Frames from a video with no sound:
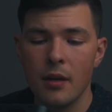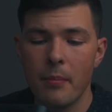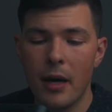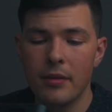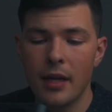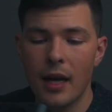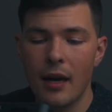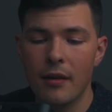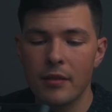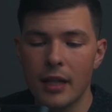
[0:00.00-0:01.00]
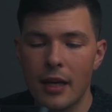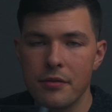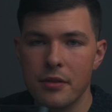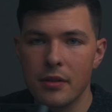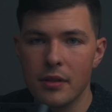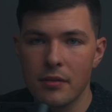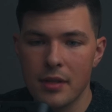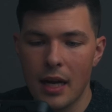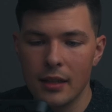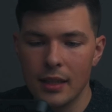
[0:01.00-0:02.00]
mount that I have allows you to use
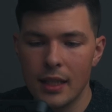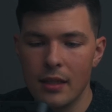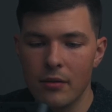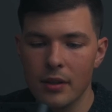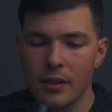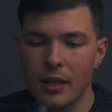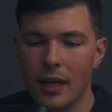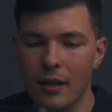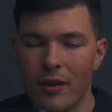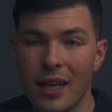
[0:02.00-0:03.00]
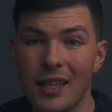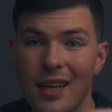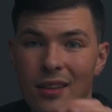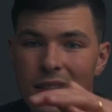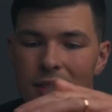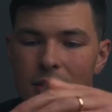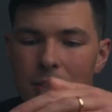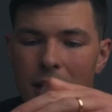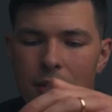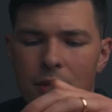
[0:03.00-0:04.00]
an Allen key to really kind of crank down on it a little
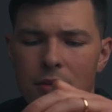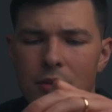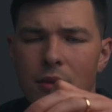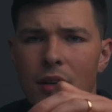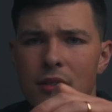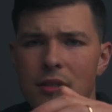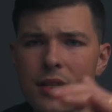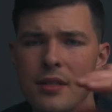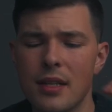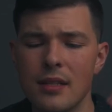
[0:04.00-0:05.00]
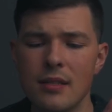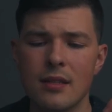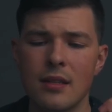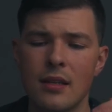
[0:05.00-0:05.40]
bit. I don't go too hard just because it is